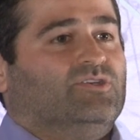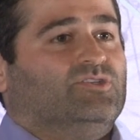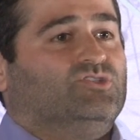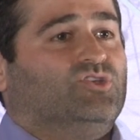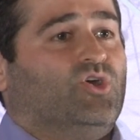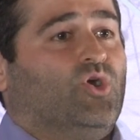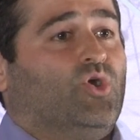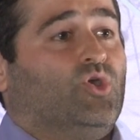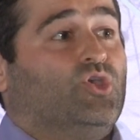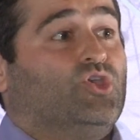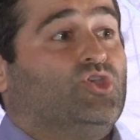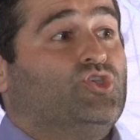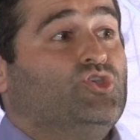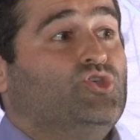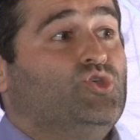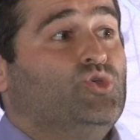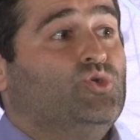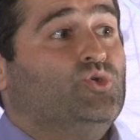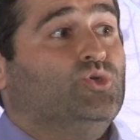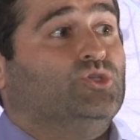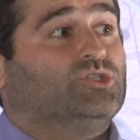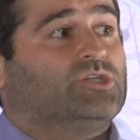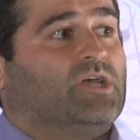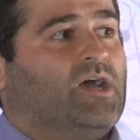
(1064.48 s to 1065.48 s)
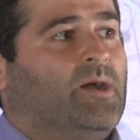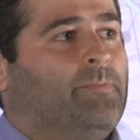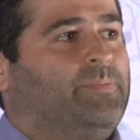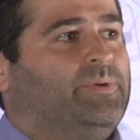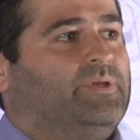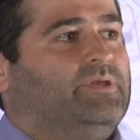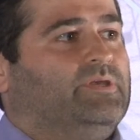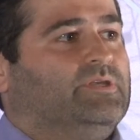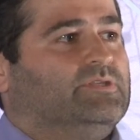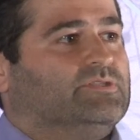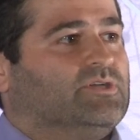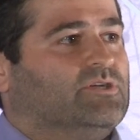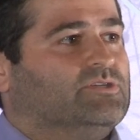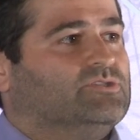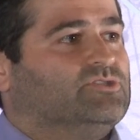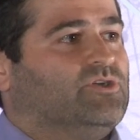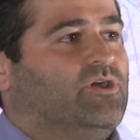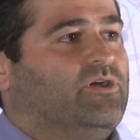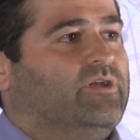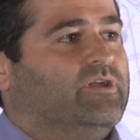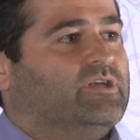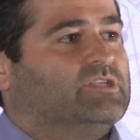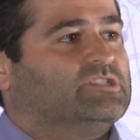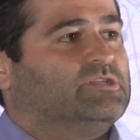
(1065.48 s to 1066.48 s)
So huge companies are
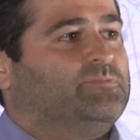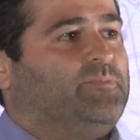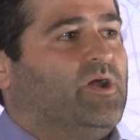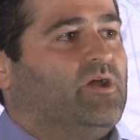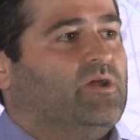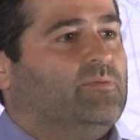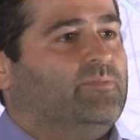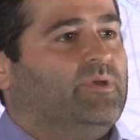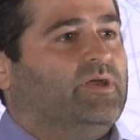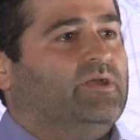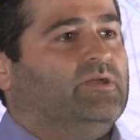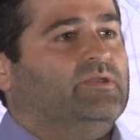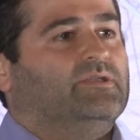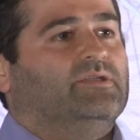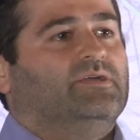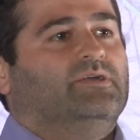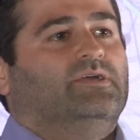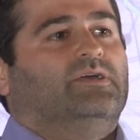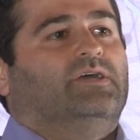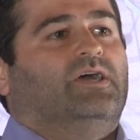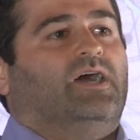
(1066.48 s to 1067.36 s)
starting to experiment